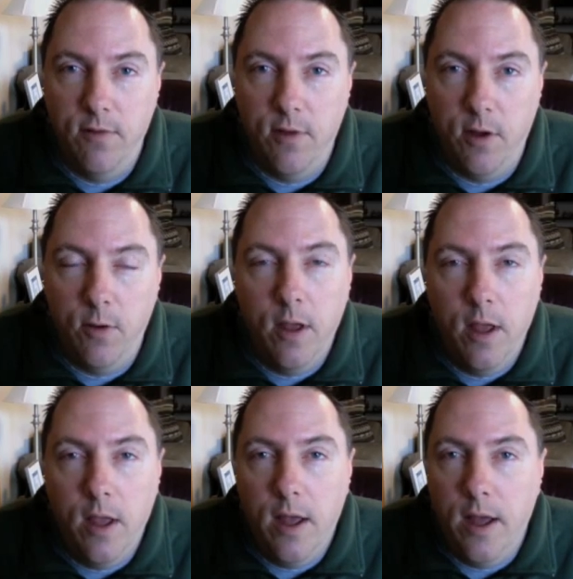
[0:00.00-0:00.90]
So
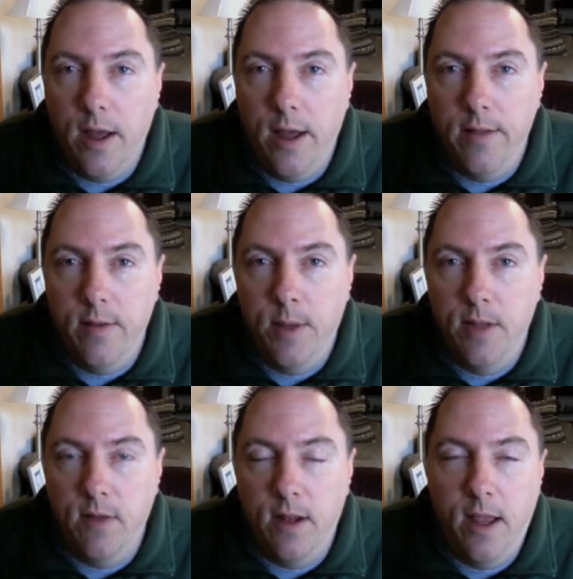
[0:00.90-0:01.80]
it
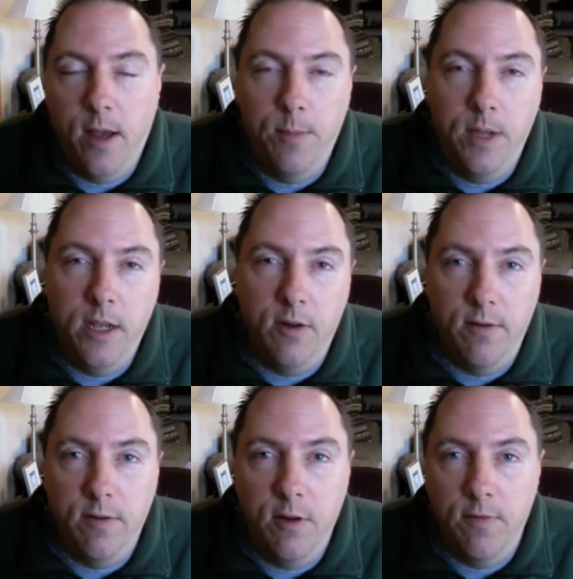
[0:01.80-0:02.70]
depends on how big
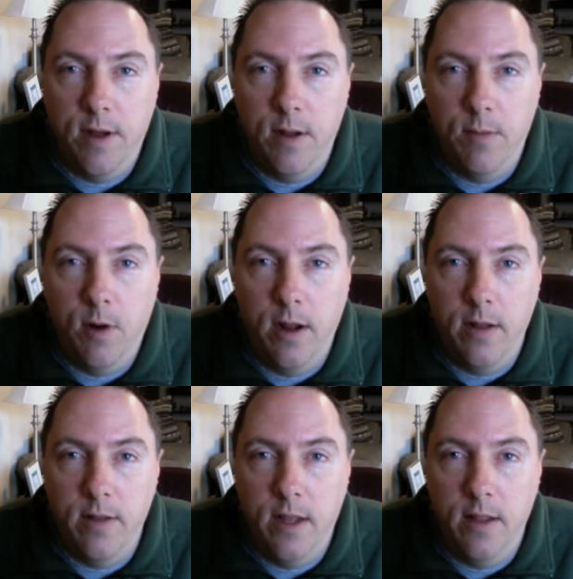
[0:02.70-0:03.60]
your final
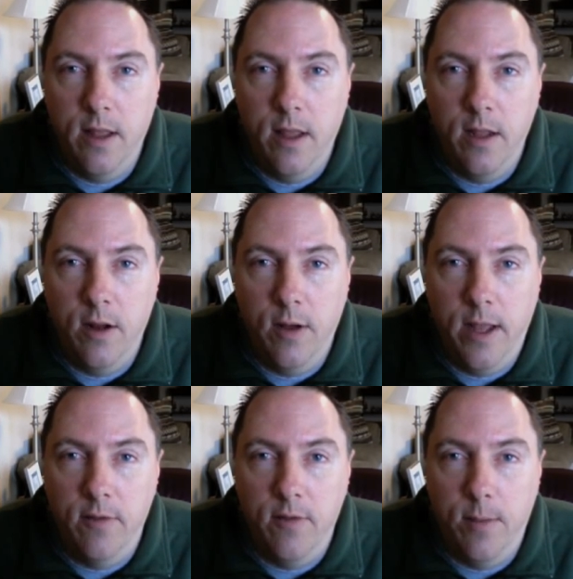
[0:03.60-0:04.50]
product
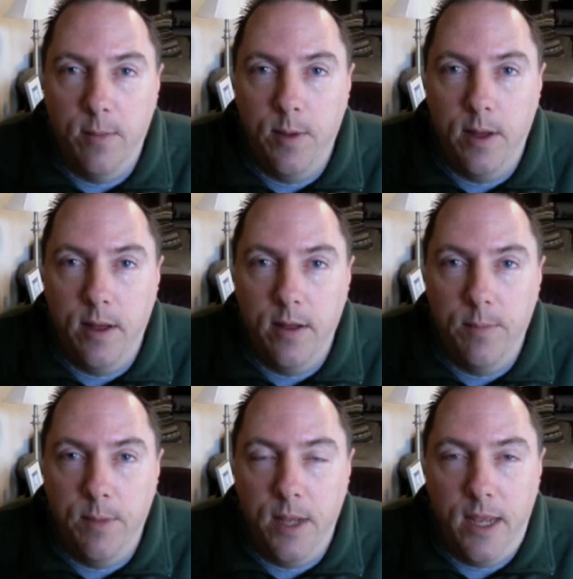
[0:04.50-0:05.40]
ends up
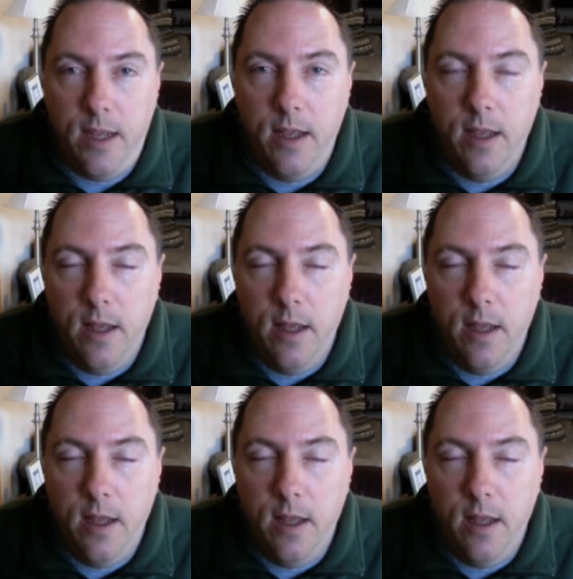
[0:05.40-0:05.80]
being.